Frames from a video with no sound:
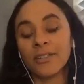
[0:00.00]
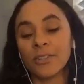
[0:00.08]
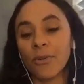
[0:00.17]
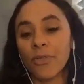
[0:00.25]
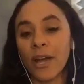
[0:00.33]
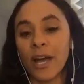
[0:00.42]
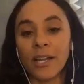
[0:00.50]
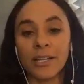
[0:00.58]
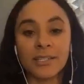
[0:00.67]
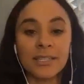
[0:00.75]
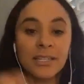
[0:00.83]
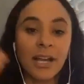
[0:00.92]
And so that
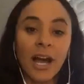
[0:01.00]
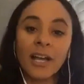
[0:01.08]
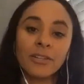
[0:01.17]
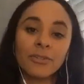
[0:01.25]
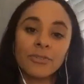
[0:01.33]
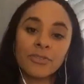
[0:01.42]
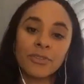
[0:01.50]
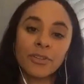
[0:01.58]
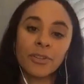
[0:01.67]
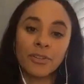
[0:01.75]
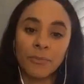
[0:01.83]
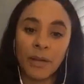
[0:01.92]
is the high low
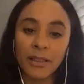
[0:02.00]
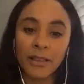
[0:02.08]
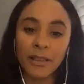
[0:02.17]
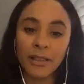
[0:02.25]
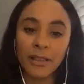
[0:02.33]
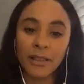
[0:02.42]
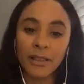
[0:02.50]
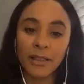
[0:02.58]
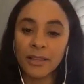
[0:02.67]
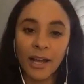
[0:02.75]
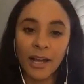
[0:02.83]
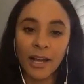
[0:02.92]
circular method that
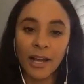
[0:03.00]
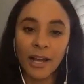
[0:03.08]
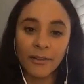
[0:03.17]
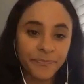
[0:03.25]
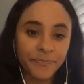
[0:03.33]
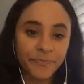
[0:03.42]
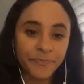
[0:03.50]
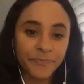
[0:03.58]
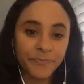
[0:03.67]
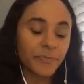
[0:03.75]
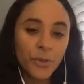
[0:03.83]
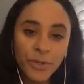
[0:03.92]
I've wow.
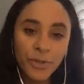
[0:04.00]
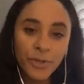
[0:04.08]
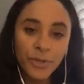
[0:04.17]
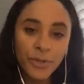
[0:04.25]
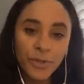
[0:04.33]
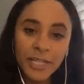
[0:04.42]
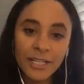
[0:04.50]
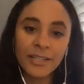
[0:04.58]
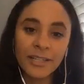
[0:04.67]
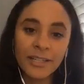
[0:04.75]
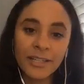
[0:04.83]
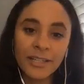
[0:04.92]
created and
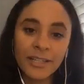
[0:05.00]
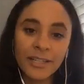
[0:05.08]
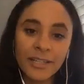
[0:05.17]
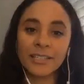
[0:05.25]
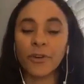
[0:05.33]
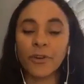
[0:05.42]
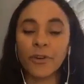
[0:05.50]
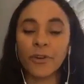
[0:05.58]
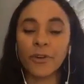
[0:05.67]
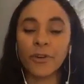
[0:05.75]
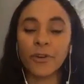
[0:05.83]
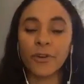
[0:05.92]
that I take from
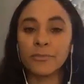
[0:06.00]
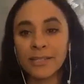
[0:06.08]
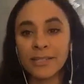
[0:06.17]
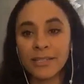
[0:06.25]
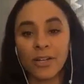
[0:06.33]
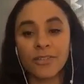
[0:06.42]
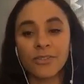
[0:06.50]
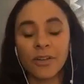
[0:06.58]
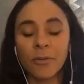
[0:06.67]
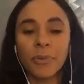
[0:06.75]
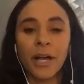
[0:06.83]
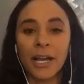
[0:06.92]
direct sales and
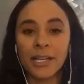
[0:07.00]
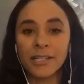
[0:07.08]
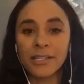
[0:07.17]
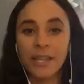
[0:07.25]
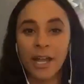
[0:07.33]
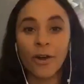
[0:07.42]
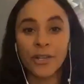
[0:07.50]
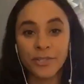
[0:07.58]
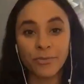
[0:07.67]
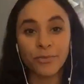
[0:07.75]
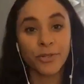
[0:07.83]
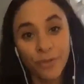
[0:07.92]
also applied now
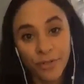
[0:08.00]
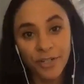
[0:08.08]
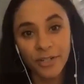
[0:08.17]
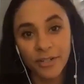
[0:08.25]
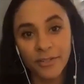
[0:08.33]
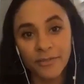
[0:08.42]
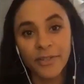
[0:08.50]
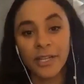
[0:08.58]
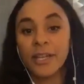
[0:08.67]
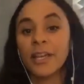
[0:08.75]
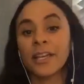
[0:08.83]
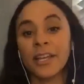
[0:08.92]
as a recruiter of
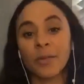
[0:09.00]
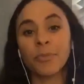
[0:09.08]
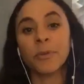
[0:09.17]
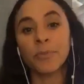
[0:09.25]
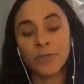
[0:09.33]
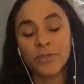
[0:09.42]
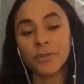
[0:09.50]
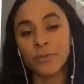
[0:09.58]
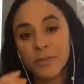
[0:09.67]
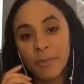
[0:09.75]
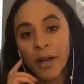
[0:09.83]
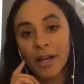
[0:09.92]
getting people to
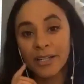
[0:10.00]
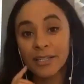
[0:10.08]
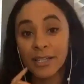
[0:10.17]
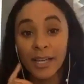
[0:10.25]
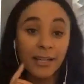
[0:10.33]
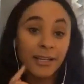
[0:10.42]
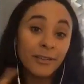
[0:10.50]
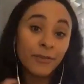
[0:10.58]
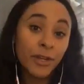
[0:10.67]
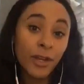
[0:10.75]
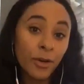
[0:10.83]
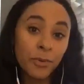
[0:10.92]
respond. And
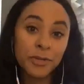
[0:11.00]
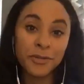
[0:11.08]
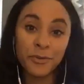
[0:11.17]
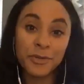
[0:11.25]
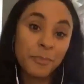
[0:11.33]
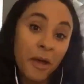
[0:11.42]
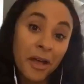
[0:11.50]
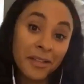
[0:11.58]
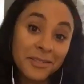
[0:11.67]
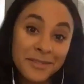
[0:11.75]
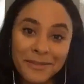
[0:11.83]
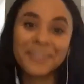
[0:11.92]
even no is a
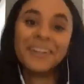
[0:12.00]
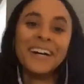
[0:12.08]
response.